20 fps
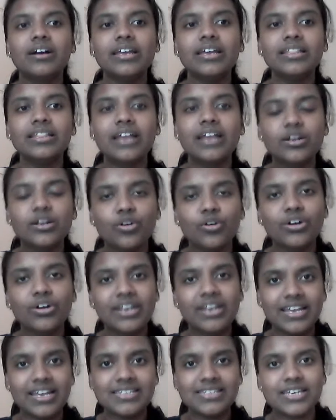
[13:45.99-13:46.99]
in that
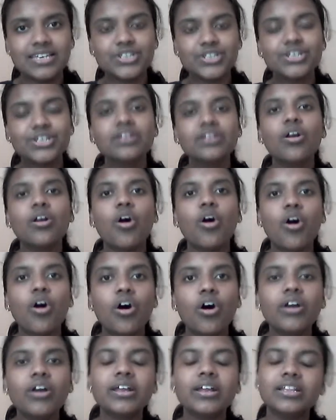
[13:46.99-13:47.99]
organization
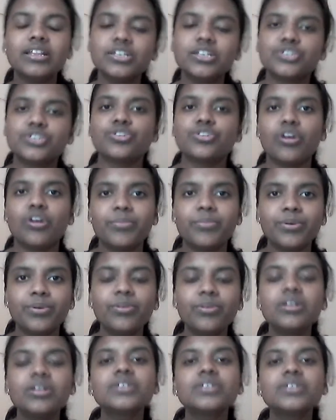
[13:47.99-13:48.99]
or in the job
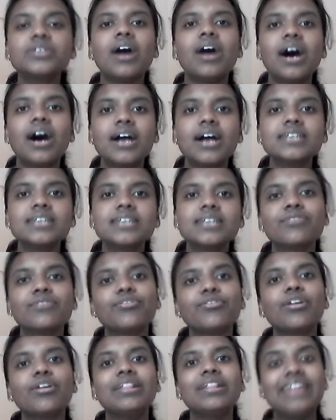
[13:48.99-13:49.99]
role to ask
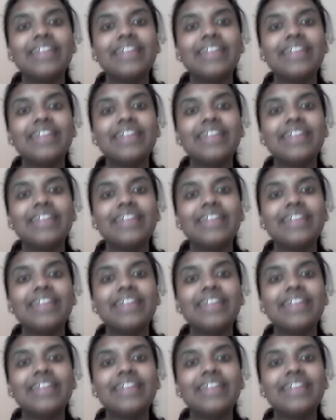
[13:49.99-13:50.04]
for